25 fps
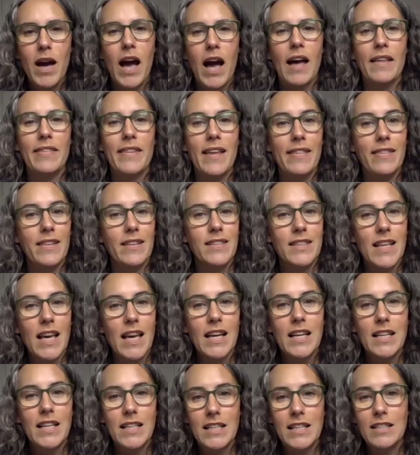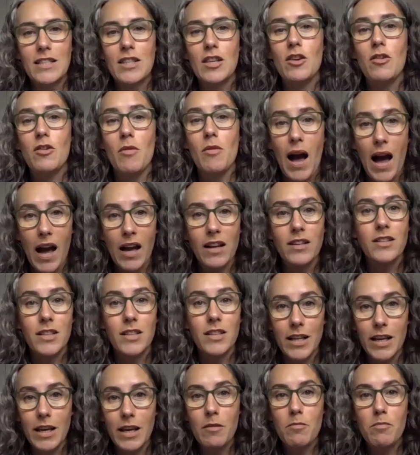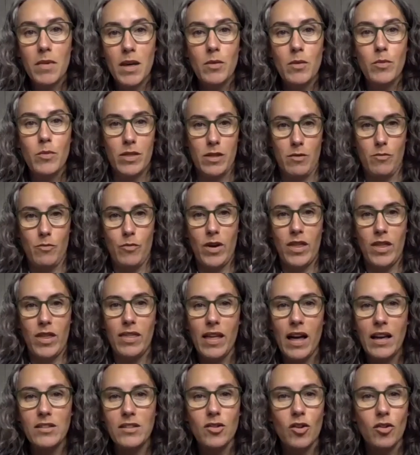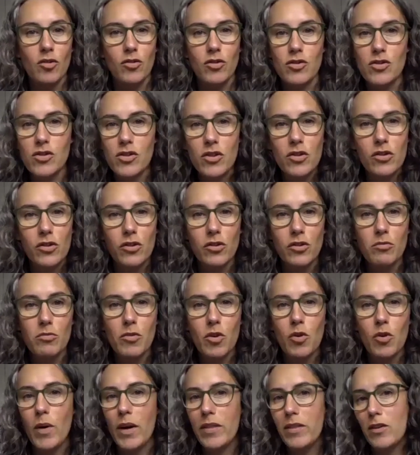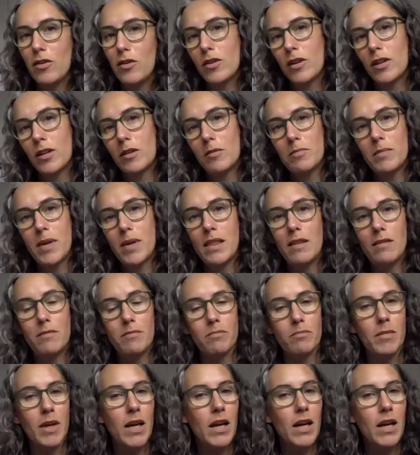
And then the second is that you actually meet with them, whether that's on Zoom or whether you're going to meet them